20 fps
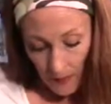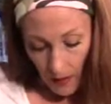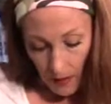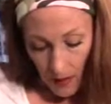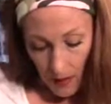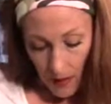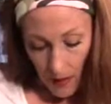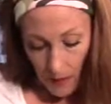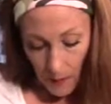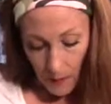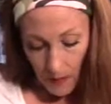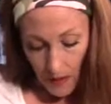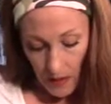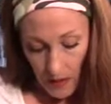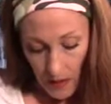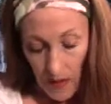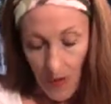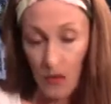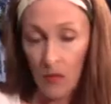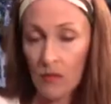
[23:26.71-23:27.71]

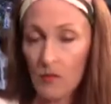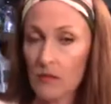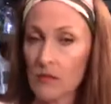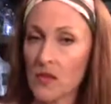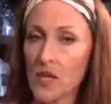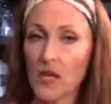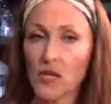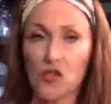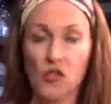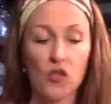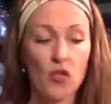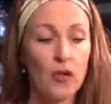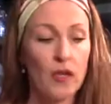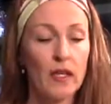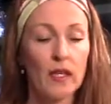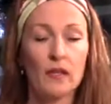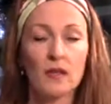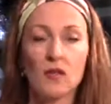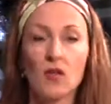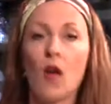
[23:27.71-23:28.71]
Touch
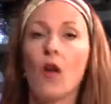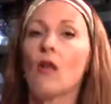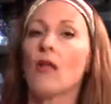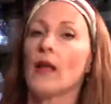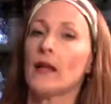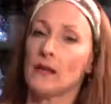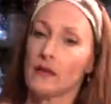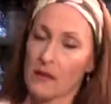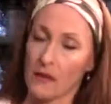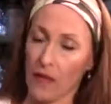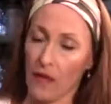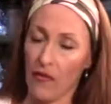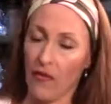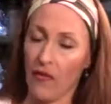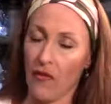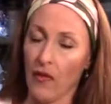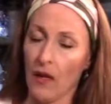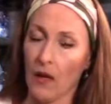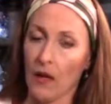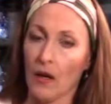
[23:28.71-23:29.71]
screens, all that
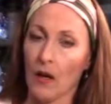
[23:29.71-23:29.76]
stuff.